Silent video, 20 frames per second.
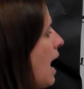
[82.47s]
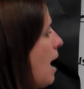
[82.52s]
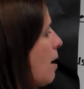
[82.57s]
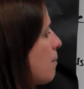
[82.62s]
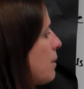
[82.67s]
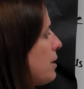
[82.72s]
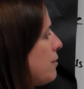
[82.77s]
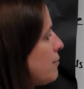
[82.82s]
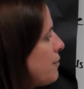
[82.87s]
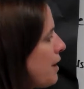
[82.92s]
how
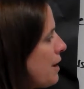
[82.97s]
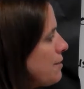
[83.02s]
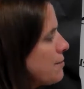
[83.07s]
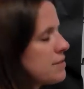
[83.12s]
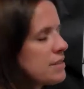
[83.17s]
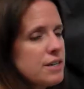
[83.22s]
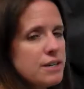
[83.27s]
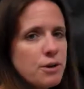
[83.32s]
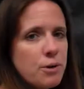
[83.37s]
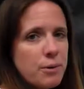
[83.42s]
many 5s
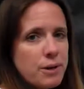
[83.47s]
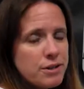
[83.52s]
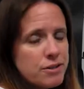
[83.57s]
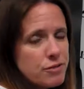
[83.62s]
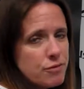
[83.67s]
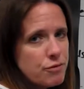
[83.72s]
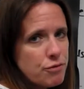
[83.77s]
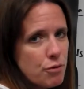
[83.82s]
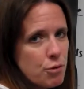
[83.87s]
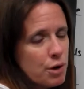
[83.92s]
can go into
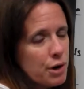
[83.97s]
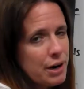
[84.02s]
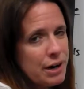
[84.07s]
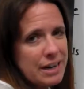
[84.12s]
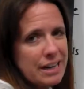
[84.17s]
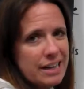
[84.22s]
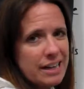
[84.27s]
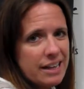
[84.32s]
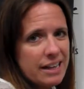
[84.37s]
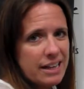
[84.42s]
4?
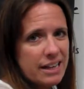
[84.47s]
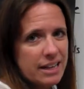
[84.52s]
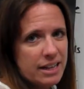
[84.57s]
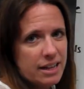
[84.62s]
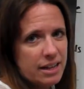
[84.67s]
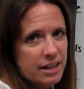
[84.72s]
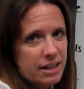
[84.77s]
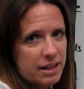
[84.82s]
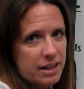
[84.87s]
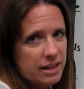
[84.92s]

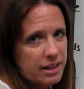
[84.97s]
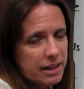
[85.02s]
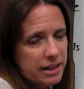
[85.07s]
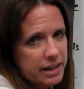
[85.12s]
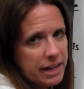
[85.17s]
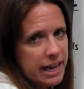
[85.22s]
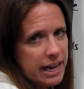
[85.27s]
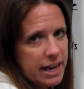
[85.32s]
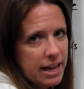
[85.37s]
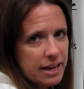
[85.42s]
They
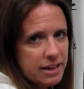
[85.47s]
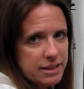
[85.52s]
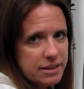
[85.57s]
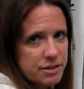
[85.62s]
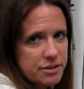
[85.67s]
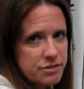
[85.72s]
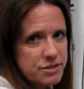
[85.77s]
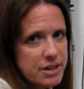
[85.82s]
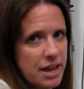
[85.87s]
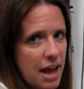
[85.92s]
can't.
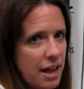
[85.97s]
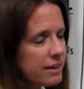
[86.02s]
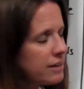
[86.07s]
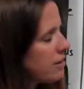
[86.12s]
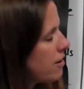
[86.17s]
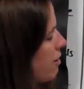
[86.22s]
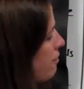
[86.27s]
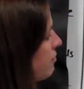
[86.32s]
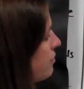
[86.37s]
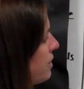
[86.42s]
There's not
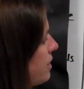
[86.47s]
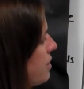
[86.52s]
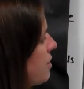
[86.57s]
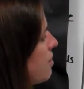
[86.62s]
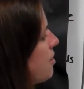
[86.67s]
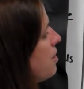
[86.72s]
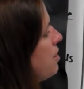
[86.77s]
enough there.